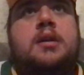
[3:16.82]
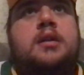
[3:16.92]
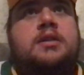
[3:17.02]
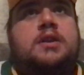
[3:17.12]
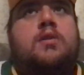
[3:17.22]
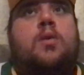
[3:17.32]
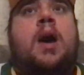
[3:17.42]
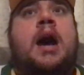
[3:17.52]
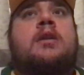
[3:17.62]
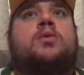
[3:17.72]
So the
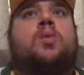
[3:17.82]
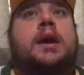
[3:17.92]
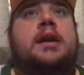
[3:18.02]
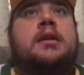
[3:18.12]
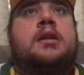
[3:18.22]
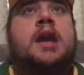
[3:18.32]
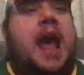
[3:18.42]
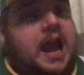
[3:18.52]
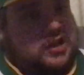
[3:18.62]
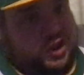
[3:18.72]
Wild win
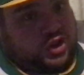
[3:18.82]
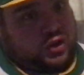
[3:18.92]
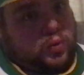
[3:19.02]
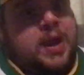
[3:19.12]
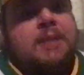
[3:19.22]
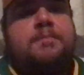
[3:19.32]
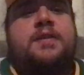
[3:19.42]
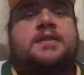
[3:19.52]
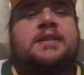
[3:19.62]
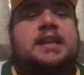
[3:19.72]
and sweep
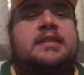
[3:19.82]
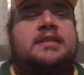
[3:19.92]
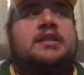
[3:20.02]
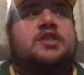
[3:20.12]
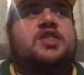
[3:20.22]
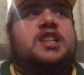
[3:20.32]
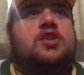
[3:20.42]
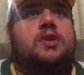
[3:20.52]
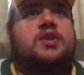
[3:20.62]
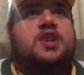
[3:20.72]
the season
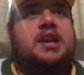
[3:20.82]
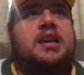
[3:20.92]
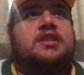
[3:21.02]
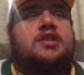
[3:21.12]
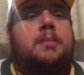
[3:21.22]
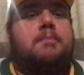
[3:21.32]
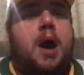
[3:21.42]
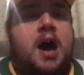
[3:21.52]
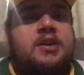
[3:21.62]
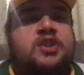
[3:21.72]
series against the
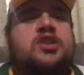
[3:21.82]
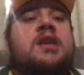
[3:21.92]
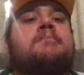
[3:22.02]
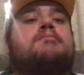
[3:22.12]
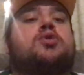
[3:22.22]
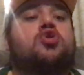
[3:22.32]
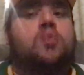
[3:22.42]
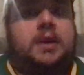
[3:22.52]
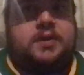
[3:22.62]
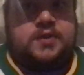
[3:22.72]
Boston
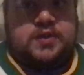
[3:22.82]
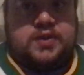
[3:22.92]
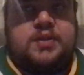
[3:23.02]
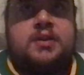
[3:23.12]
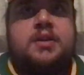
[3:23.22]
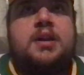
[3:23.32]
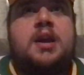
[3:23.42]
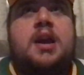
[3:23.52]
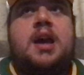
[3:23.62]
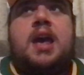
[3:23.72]
Bruins.
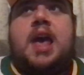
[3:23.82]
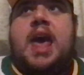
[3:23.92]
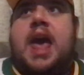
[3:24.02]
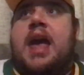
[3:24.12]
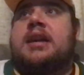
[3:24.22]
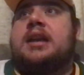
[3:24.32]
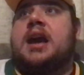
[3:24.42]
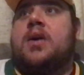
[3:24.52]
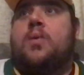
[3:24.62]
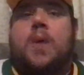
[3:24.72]
And
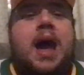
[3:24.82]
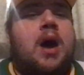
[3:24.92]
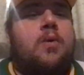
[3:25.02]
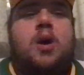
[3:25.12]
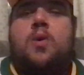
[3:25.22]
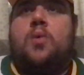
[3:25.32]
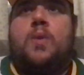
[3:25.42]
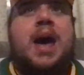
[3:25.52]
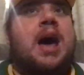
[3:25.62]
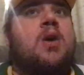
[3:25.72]
wow, oh,
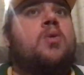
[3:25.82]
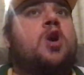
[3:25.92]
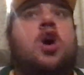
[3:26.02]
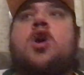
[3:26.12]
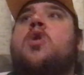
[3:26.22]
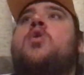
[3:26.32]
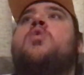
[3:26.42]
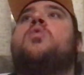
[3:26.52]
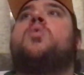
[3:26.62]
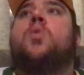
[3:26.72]
wow, oh,
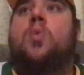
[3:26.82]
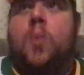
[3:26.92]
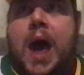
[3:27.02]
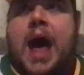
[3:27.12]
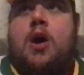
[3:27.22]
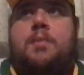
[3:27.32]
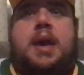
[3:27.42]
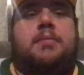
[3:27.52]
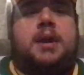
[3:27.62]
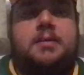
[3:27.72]
wow,
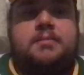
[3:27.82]
baby.